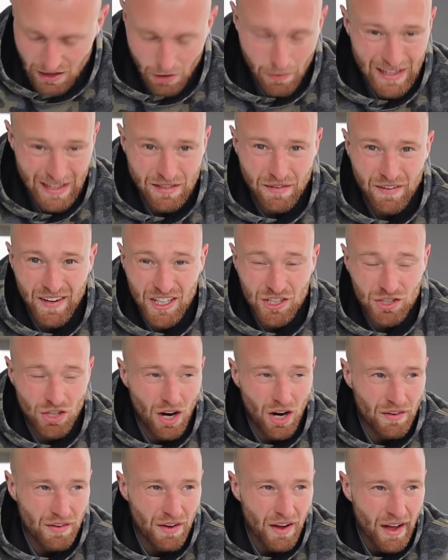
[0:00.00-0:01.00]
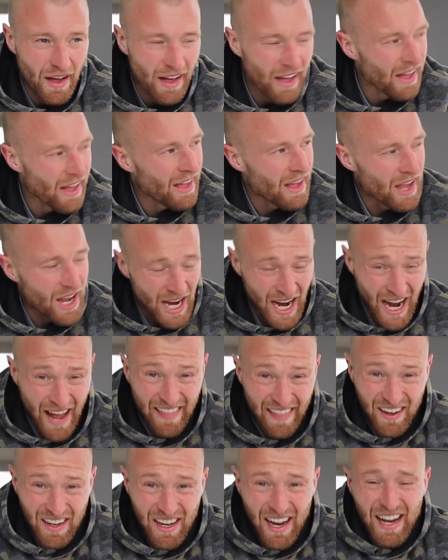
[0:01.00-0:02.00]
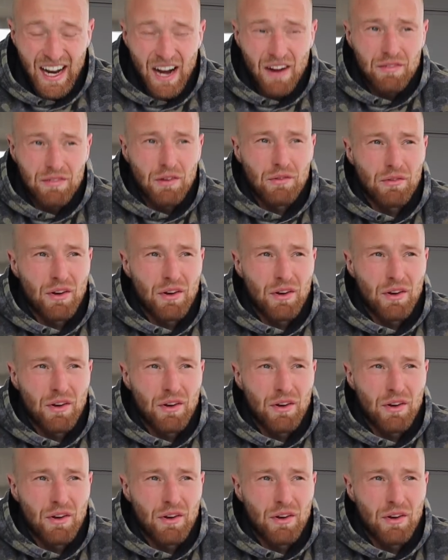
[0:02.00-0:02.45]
little way to finish off. And they're gonna head out for a